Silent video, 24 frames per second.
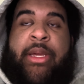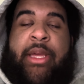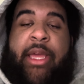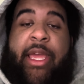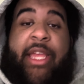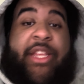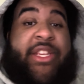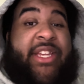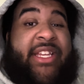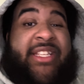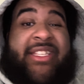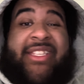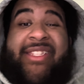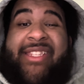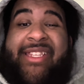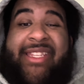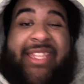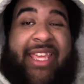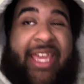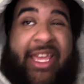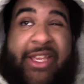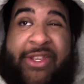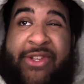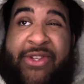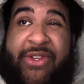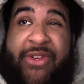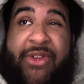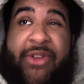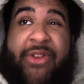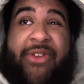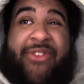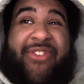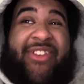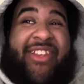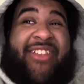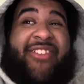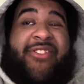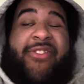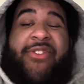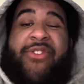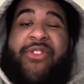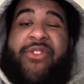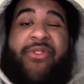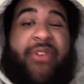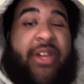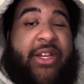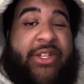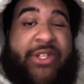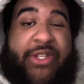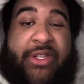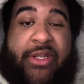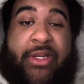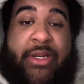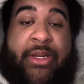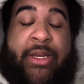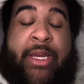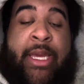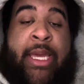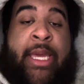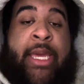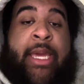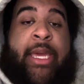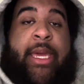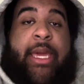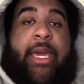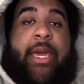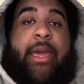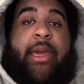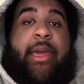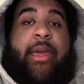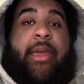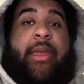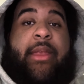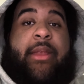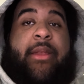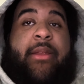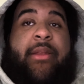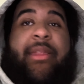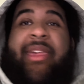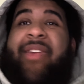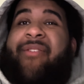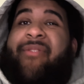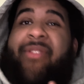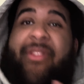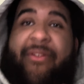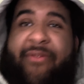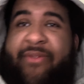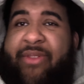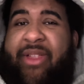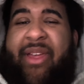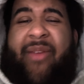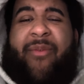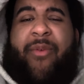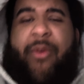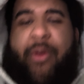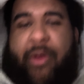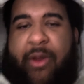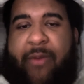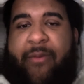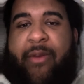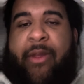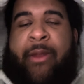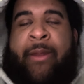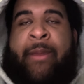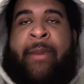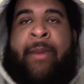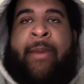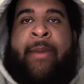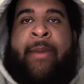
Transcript: It changes the texture, it changes the structure, and even the flavor of it.